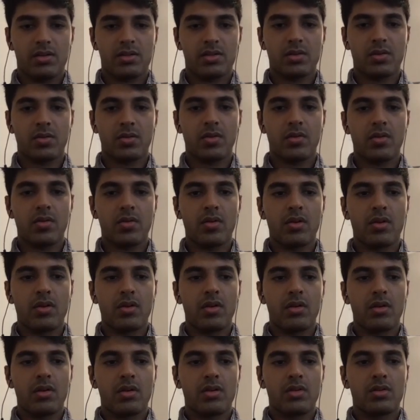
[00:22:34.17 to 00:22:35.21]
So
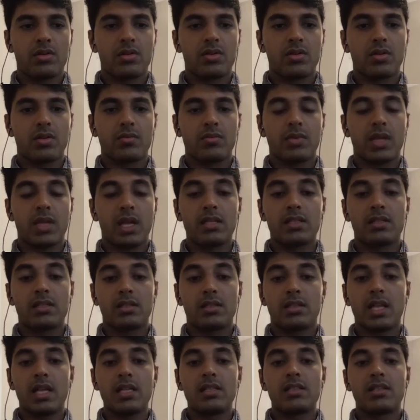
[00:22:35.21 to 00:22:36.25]

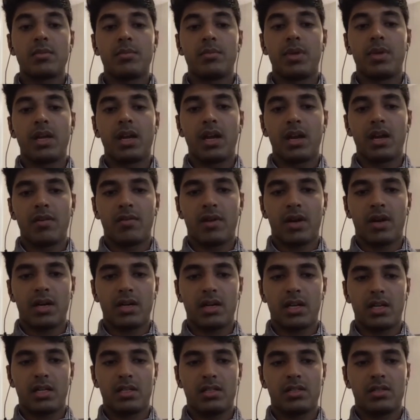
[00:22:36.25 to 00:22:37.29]
that's a big
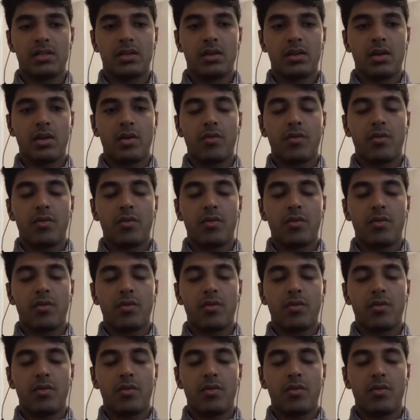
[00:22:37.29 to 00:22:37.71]
advantage,